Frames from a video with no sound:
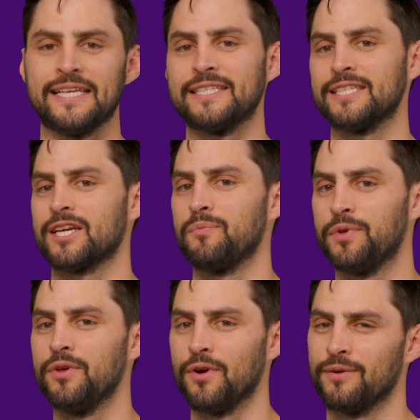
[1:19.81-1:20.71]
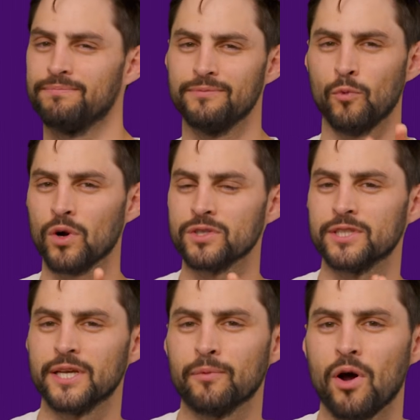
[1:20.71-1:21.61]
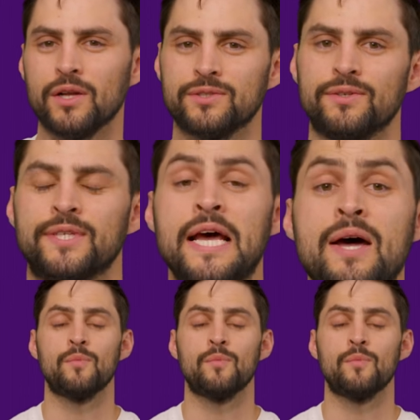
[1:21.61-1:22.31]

isn't a computer. It works on some consoles.